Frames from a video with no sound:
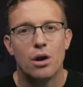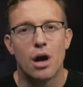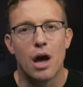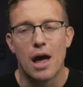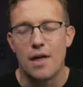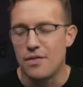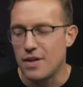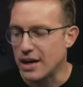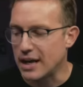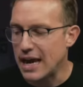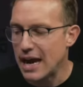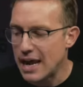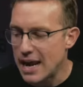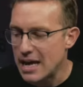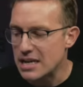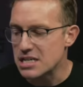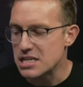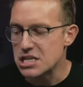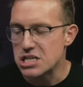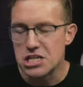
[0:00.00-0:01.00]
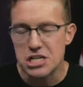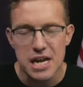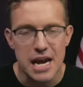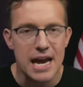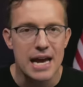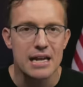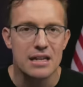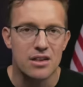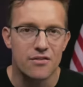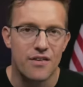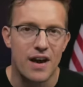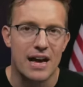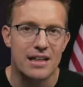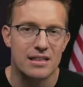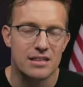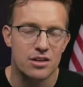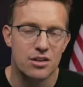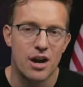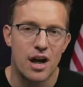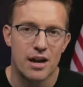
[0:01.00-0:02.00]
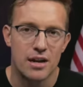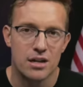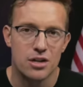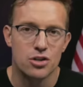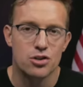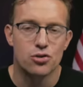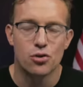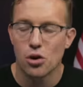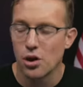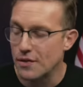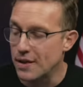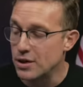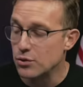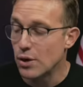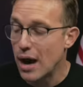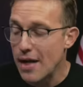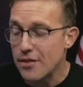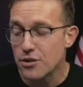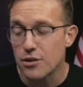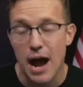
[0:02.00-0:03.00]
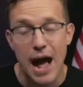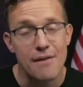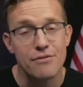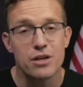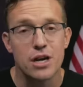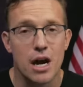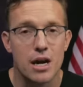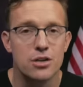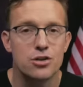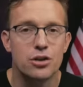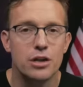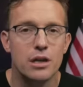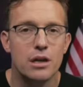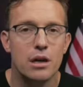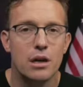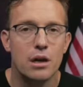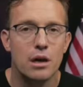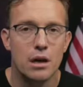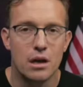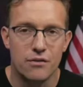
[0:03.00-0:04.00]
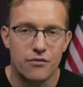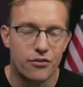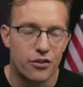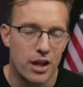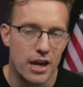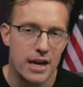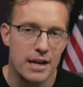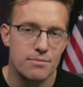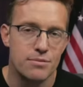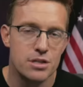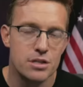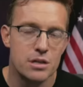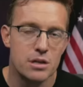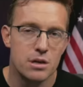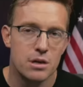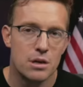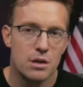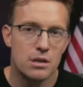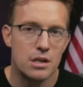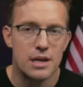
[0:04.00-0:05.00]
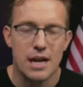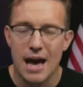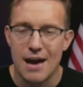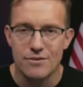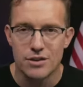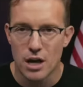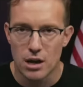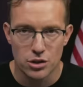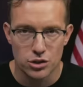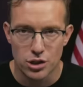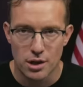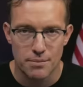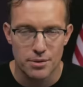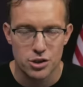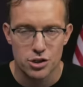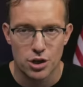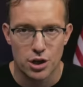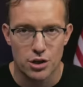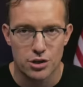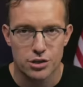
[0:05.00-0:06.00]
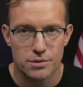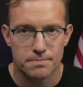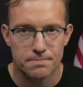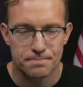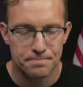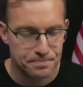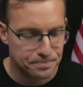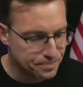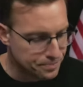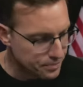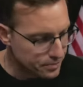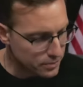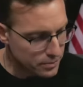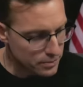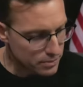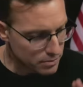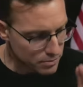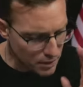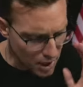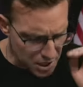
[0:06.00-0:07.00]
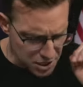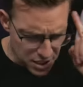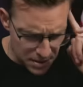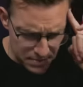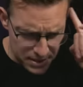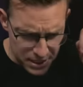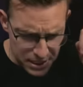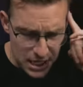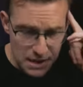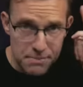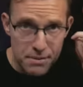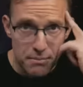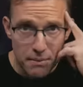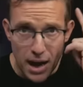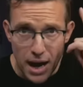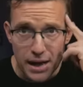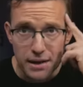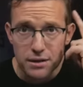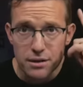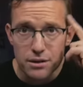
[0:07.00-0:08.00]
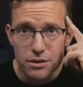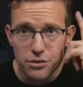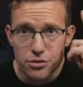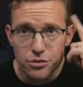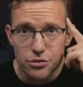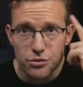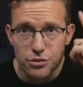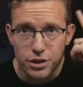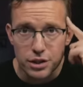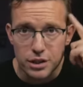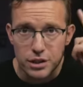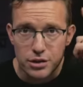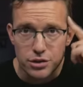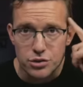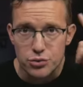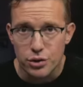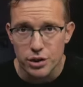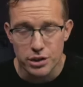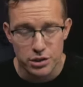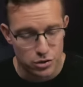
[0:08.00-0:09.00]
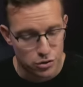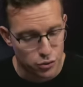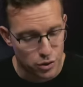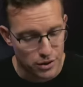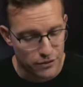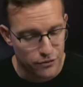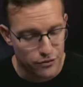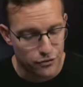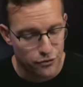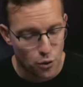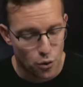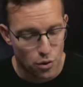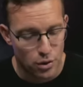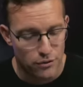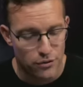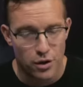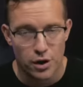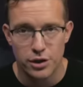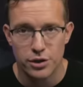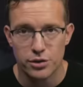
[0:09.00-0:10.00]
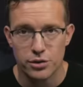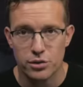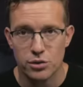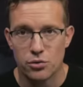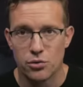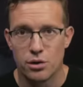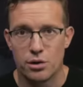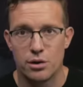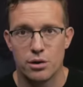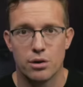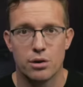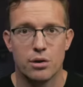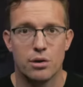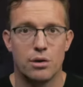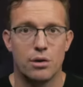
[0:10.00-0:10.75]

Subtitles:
and they cannot stand the fact that they're not in control. And they'd rather have the country in flames than have Donald Trump in charge. Something to keep in mind through the year 2024 of our Lord.